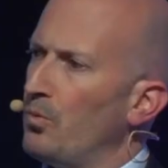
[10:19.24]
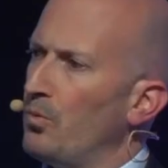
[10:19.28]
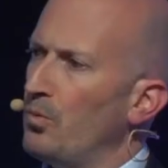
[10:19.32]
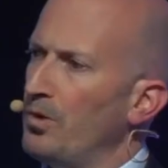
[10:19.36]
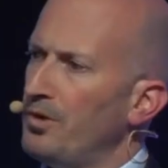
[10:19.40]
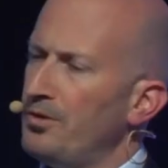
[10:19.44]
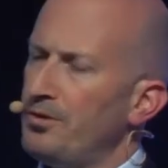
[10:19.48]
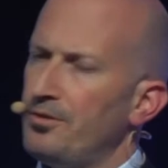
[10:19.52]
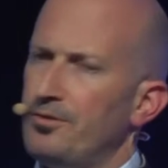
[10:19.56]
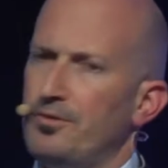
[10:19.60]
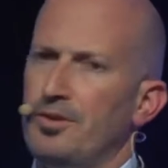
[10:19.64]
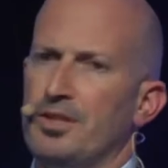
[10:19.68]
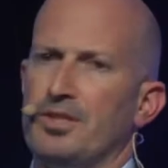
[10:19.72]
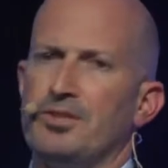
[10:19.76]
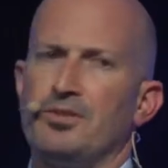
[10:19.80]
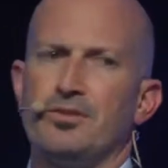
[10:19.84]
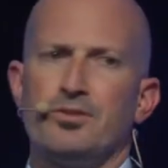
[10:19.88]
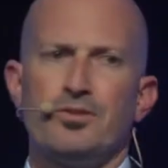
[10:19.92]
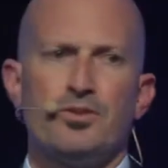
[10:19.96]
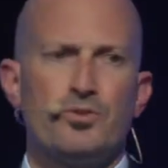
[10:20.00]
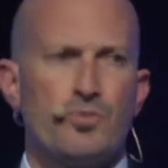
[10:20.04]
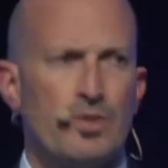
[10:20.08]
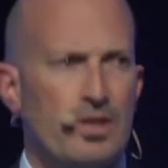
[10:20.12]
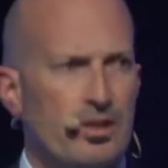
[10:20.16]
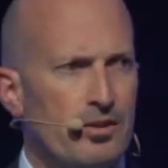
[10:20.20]
with this
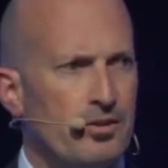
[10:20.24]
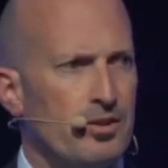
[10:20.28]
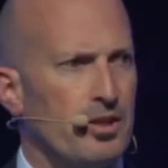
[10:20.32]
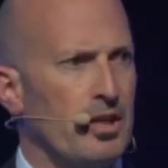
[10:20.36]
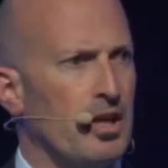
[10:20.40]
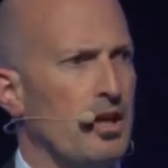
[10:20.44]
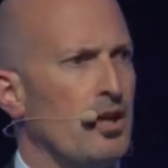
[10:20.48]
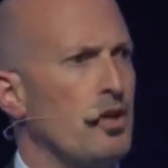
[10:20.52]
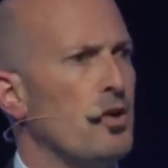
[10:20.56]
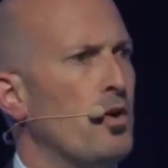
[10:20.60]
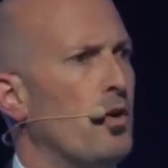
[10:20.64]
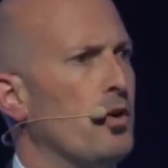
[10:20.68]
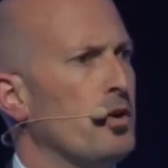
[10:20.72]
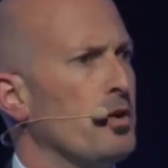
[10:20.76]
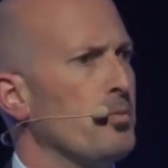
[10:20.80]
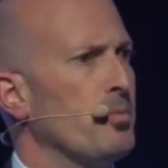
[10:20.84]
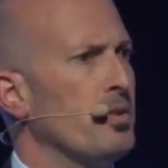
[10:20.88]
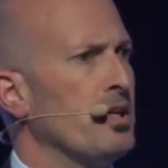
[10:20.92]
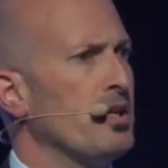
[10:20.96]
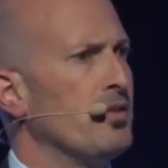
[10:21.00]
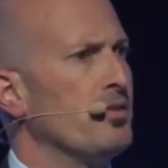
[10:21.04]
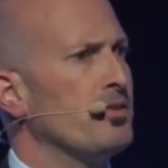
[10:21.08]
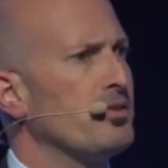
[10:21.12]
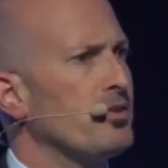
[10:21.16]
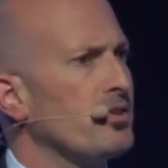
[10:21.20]
strengthening
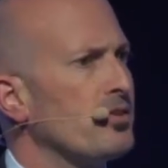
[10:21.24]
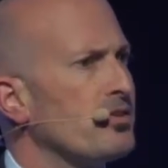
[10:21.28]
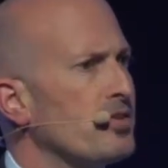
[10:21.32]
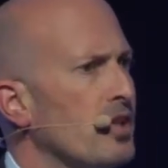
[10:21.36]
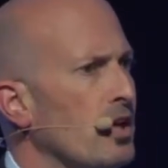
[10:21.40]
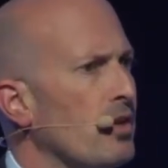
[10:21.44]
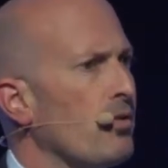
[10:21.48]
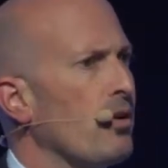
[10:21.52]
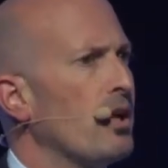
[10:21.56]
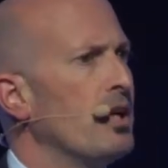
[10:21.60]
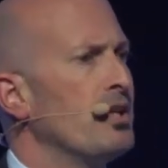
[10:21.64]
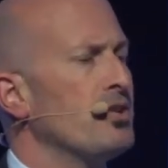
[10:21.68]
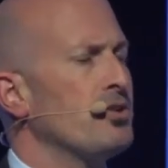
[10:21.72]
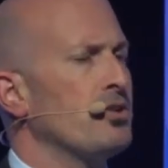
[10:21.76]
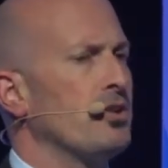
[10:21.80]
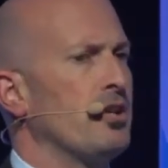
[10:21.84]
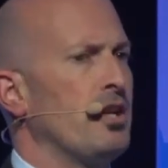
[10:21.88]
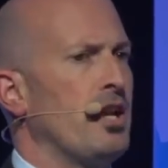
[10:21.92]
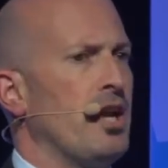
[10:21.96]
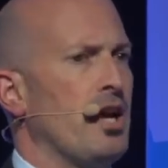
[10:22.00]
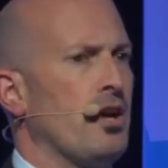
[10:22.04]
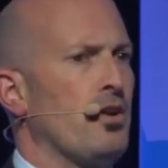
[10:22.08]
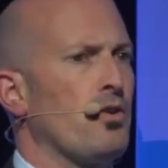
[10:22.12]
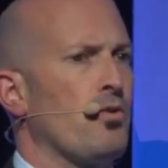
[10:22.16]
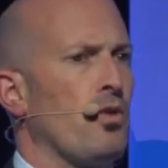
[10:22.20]
economy and this acceleration in
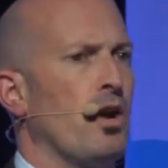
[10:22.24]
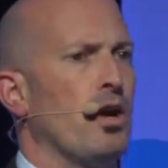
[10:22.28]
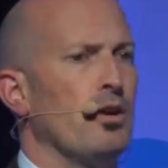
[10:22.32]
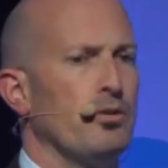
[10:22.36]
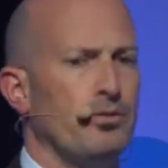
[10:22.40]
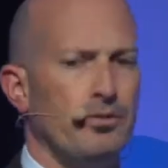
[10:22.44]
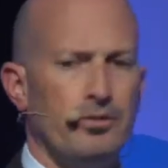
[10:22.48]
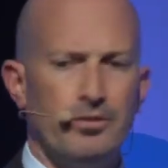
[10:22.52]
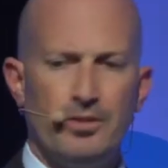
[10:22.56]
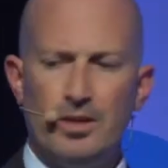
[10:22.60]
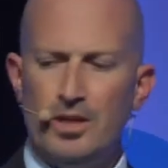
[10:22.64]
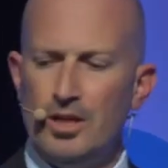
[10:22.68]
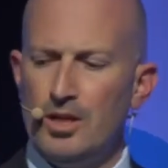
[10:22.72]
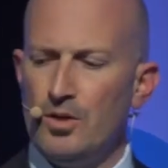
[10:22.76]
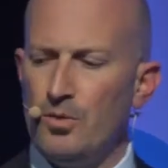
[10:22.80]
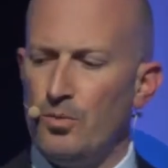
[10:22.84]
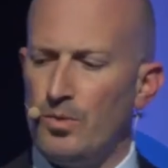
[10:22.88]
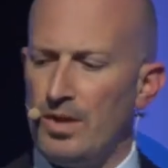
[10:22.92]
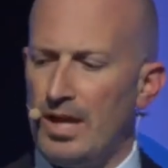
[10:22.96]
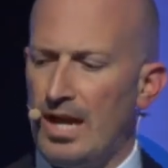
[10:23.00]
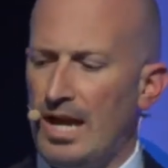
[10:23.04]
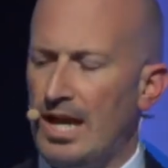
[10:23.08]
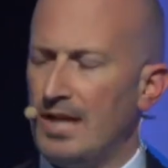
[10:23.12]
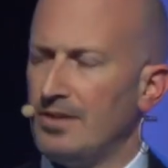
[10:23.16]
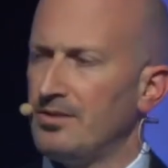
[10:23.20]
our growth,
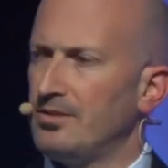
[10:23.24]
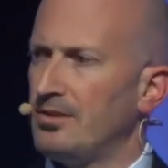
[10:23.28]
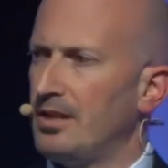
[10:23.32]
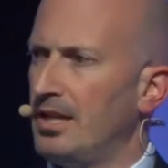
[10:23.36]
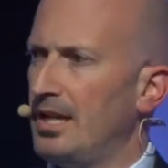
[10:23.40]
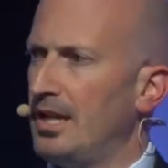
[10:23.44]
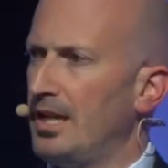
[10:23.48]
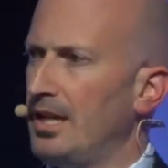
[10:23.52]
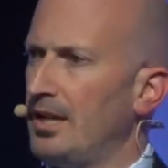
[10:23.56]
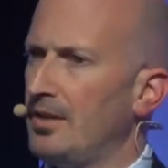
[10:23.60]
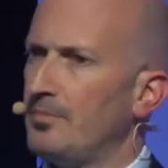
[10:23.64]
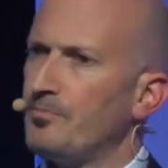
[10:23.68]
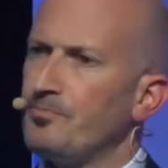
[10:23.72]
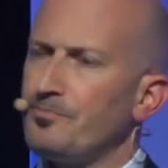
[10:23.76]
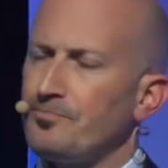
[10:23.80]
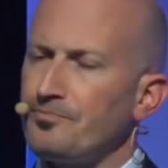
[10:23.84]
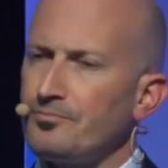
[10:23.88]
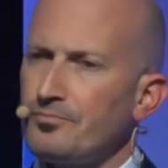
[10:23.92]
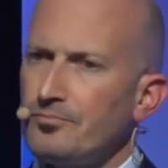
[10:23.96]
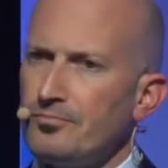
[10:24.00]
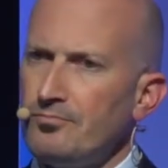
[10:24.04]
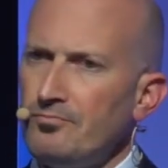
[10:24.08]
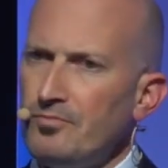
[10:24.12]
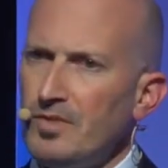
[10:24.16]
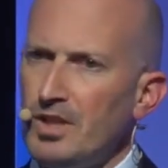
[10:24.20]
we are seeing
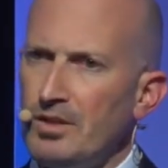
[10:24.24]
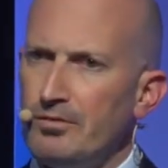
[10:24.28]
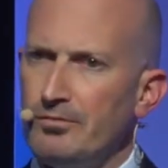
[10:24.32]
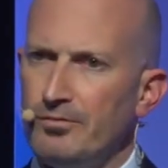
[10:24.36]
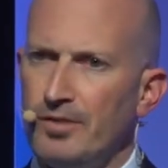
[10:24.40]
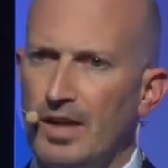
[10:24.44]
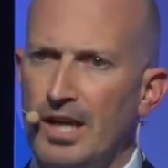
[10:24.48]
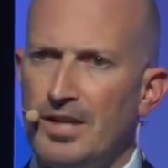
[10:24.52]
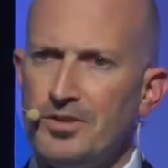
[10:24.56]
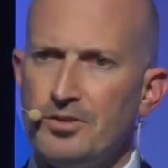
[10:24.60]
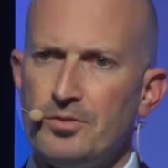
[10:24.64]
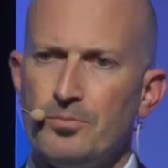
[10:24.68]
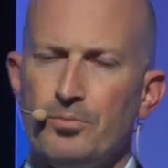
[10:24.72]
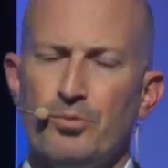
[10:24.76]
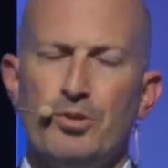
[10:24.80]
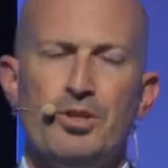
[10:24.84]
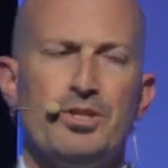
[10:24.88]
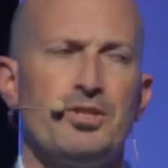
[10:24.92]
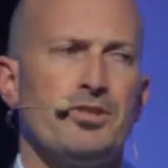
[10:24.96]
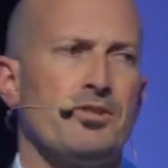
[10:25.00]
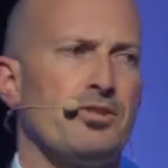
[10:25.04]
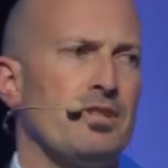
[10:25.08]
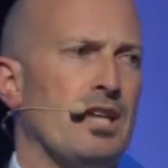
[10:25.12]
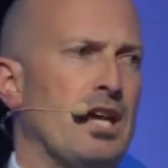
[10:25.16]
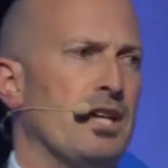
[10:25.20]
inflation
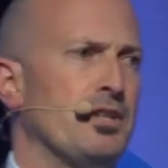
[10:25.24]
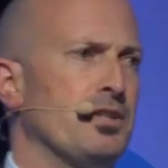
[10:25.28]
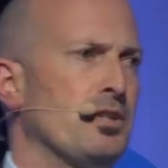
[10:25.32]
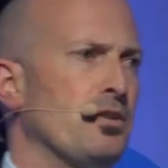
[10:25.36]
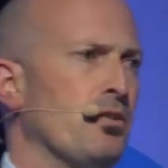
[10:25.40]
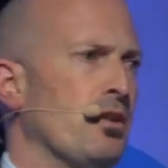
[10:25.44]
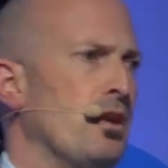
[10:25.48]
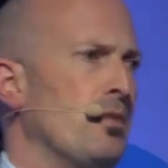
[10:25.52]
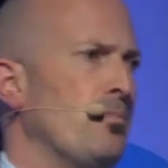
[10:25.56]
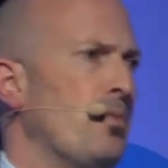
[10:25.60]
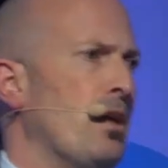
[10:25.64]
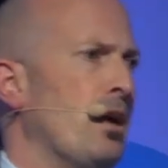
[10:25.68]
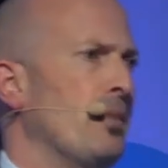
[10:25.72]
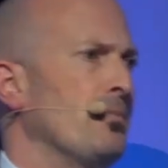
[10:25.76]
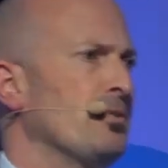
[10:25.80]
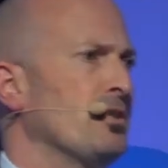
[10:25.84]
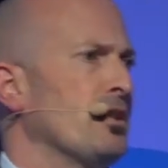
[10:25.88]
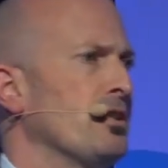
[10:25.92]
pressures start to creep up.